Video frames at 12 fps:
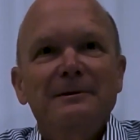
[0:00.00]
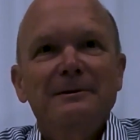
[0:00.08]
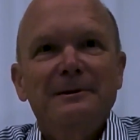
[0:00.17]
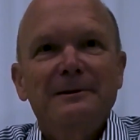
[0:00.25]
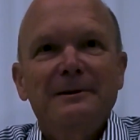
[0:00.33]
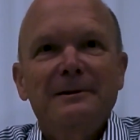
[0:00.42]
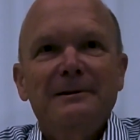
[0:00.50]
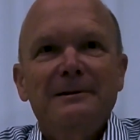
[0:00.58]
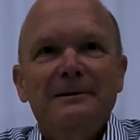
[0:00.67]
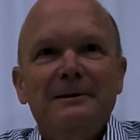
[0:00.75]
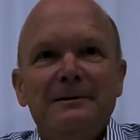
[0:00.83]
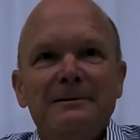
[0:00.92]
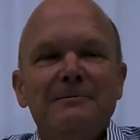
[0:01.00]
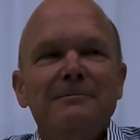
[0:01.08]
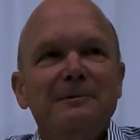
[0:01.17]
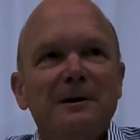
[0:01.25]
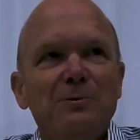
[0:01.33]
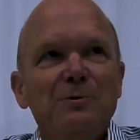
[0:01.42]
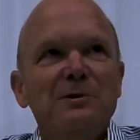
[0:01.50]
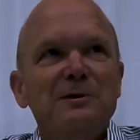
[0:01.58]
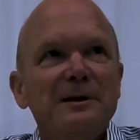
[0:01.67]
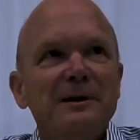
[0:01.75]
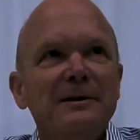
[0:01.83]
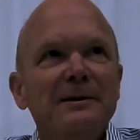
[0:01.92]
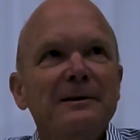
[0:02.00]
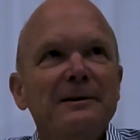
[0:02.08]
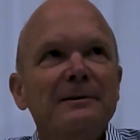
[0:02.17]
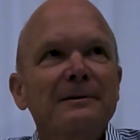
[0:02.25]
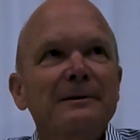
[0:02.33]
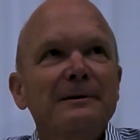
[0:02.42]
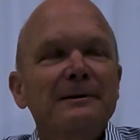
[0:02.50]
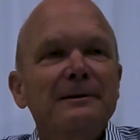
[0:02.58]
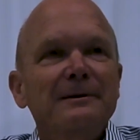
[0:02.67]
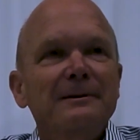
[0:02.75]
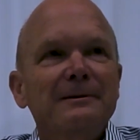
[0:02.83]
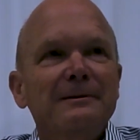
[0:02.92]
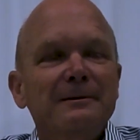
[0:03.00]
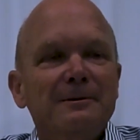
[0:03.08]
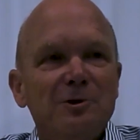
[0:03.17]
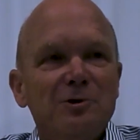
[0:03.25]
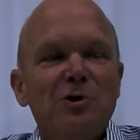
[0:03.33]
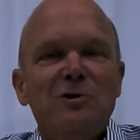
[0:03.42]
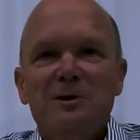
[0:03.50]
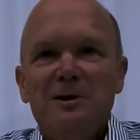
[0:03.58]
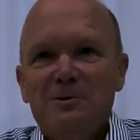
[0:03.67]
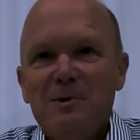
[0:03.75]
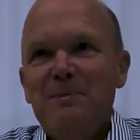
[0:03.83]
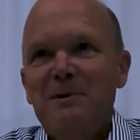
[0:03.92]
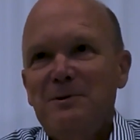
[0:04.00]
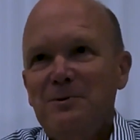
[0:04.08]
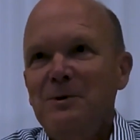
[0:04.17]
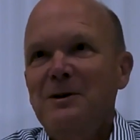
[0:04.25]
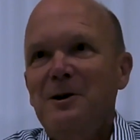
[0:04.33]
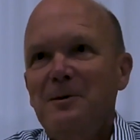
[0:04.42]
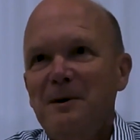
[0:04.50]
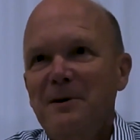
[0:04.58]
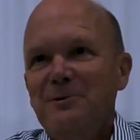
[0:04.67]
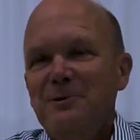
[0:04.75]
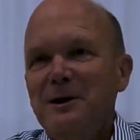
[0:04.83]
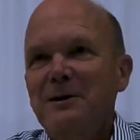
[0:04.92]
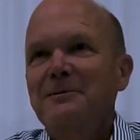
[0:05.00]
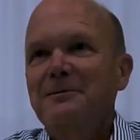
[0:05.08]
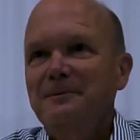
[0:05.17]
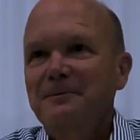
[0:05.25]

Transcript: And I would say construction equipment will come after that.